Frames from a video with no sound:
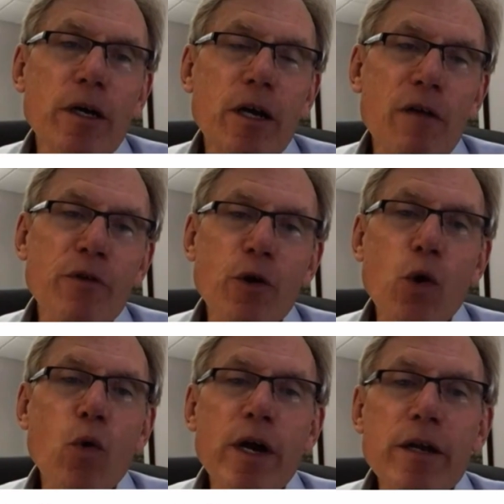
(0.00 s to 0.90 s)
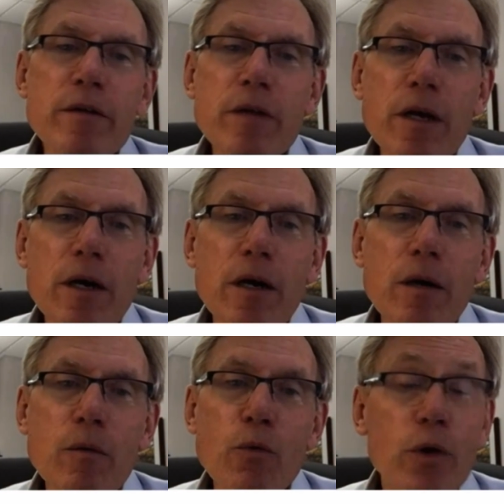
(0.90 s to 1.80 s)
Governor Quinn
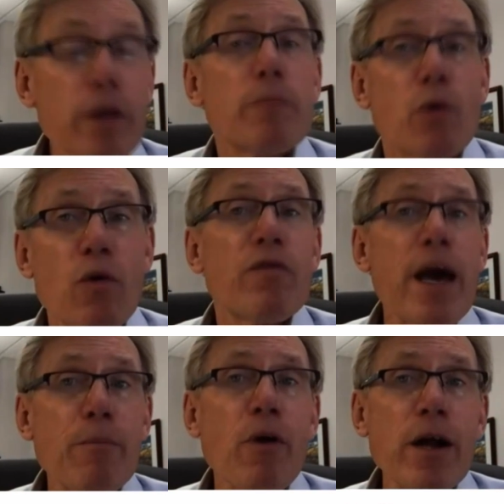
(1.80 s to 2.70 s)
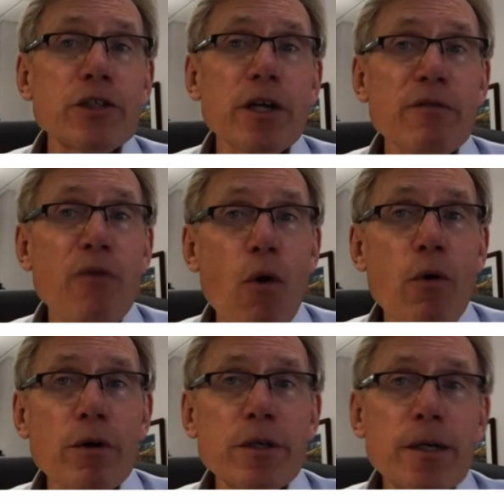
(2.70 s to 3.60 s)
really moved that project
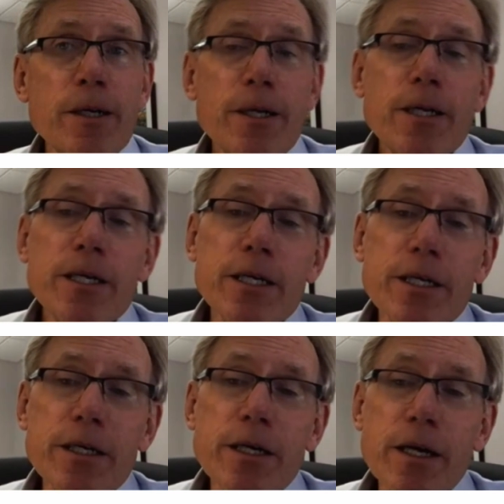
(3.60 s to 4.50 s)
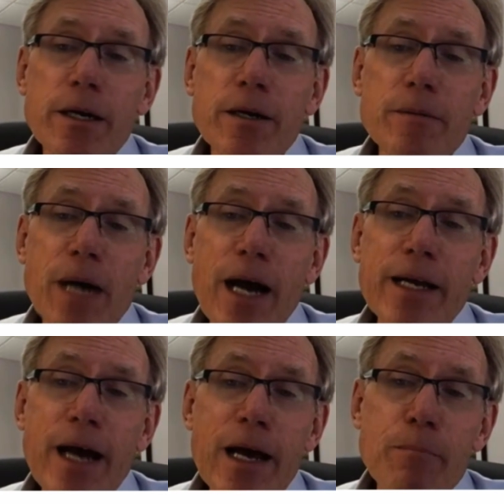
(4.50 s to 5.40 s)
forward.
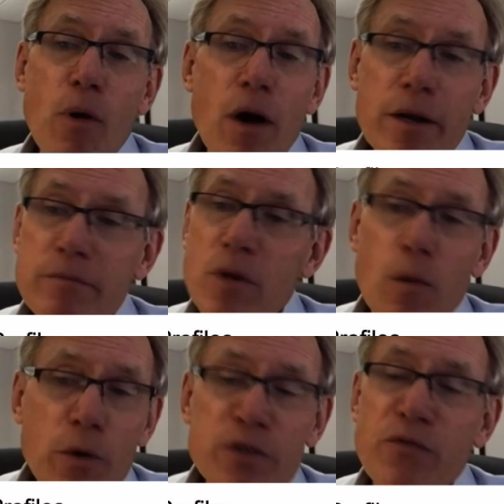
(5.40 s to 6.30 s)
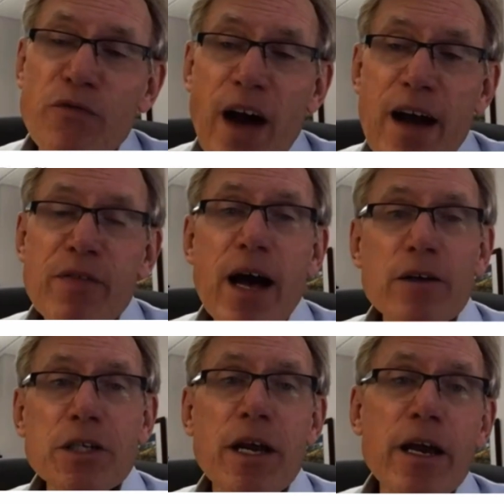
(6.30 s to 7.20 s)
IDOT bought almost
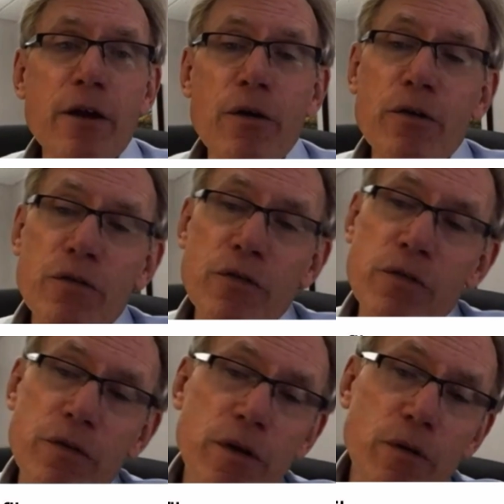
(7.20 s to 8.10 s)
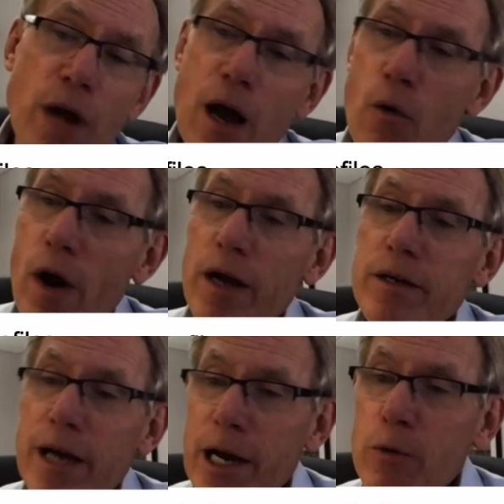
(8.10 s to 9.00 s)
5,000 acres
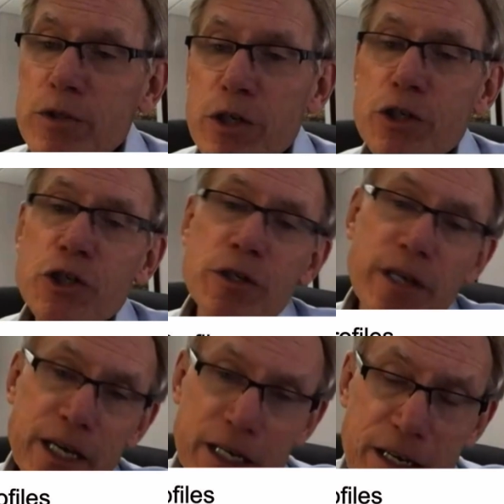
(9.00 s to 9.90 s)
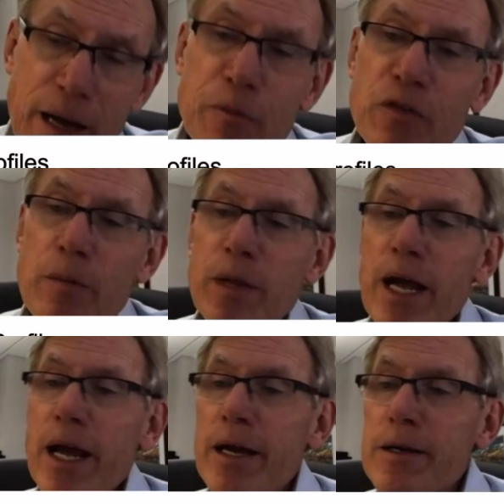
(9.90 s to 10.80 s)
outright acquisition. They condemned some
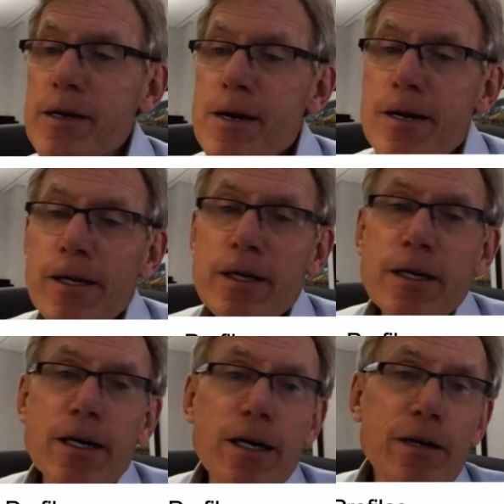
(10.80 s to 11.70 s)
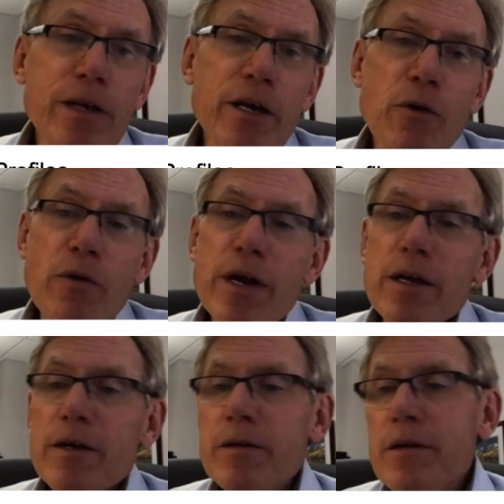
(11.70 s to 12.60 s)
land. They
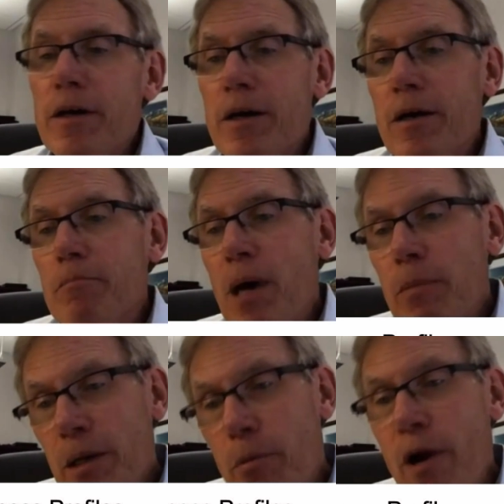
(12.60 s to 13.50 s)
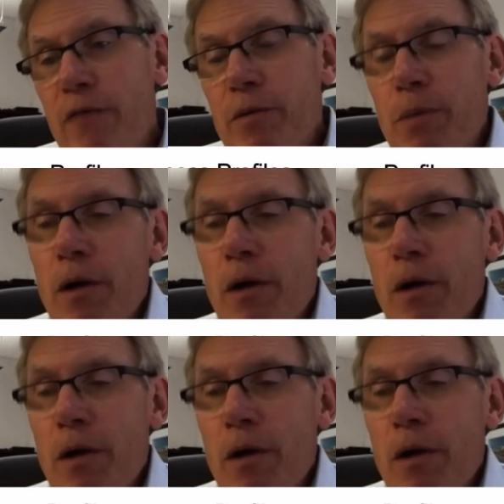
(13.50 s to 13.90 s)
created a public-private